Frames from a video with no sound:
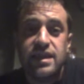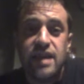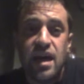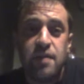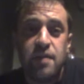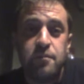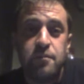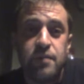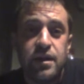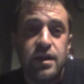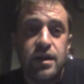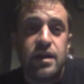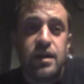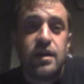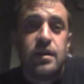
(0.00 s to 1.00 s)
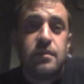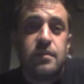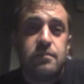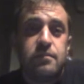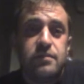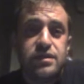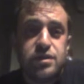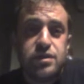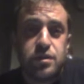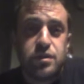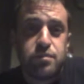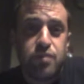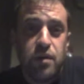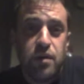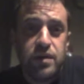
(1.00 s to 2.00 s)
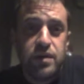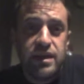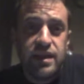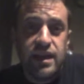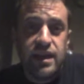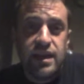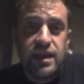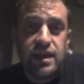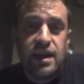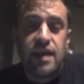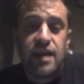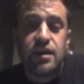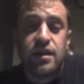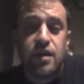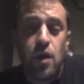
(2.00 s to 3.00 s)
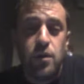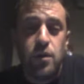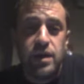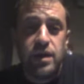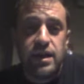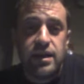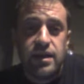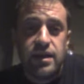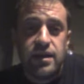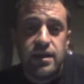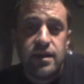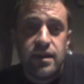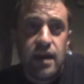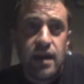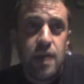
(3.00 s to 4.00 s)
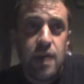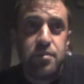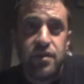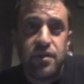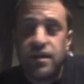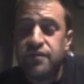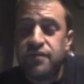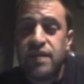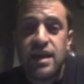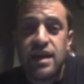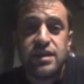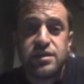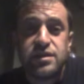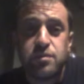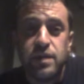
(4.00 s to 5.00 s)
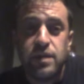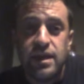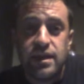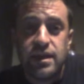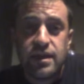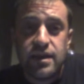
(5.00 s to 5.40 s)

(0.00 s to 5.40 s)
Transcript: them, Mr. Brody Lee and Cody, I believe, next week.